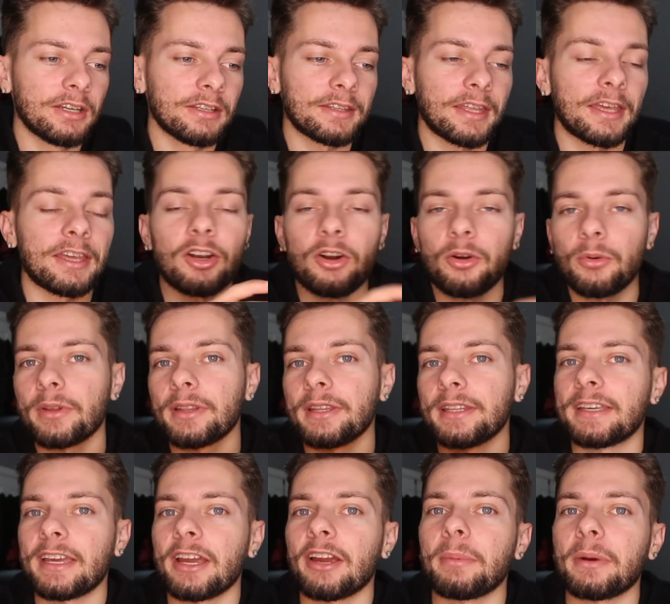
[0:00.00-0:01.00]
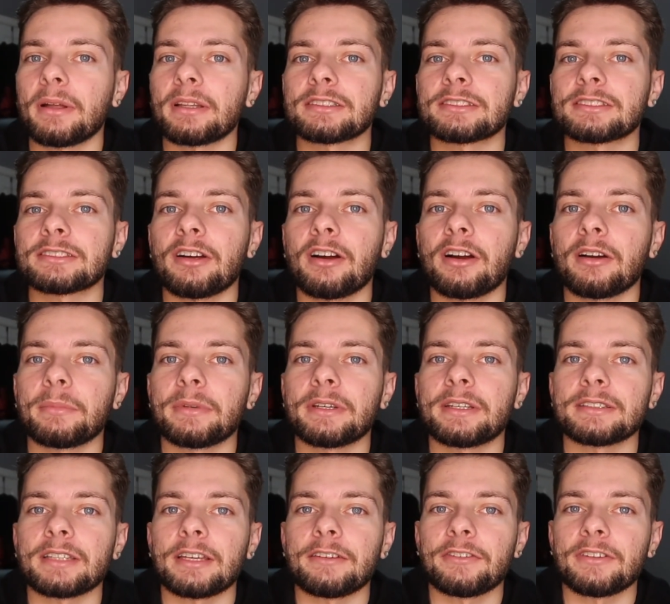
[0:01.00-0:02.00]
They don't really care about the song
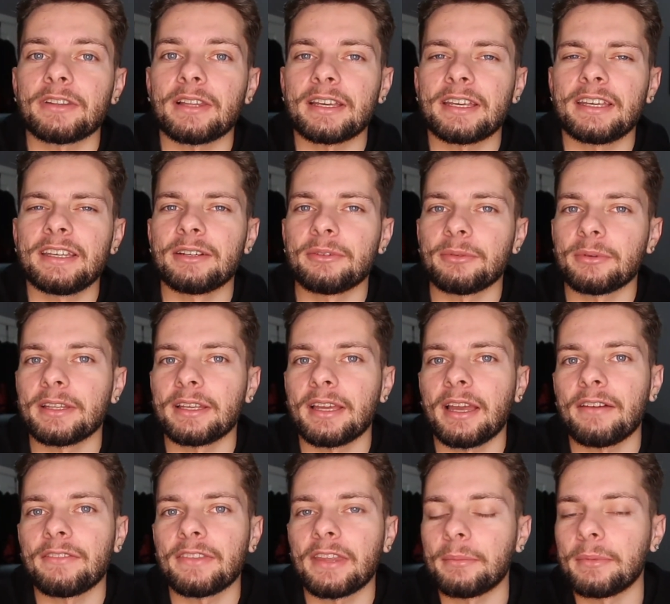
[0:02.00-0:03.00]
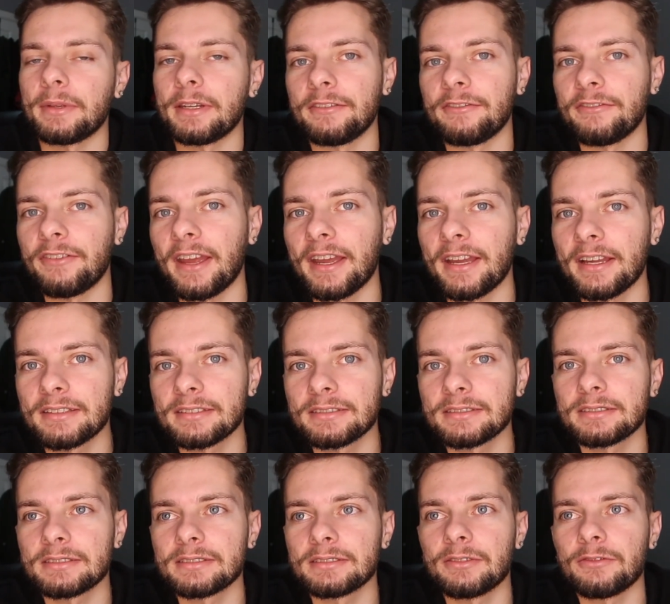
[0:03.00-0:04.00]
because I feel like he didn't really have that many fans
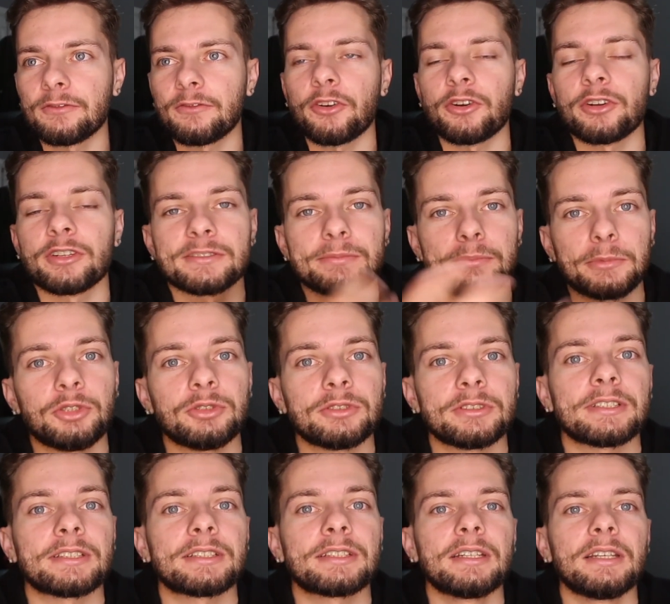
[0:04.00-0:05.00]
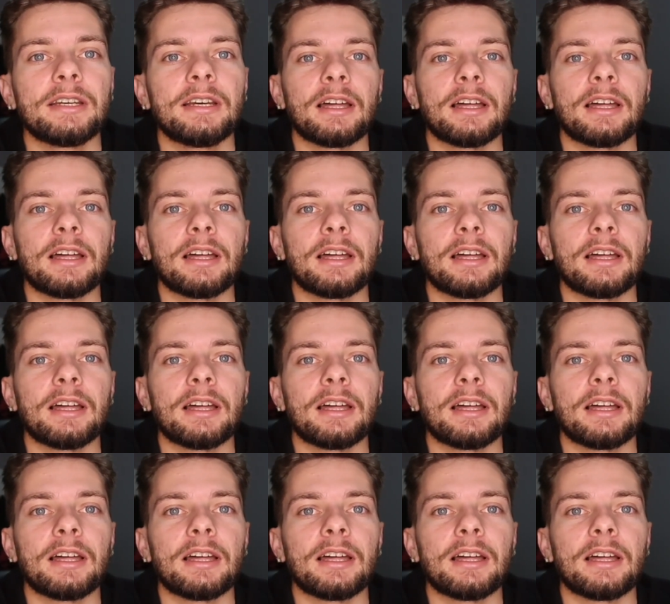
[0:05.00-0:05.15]
for his music.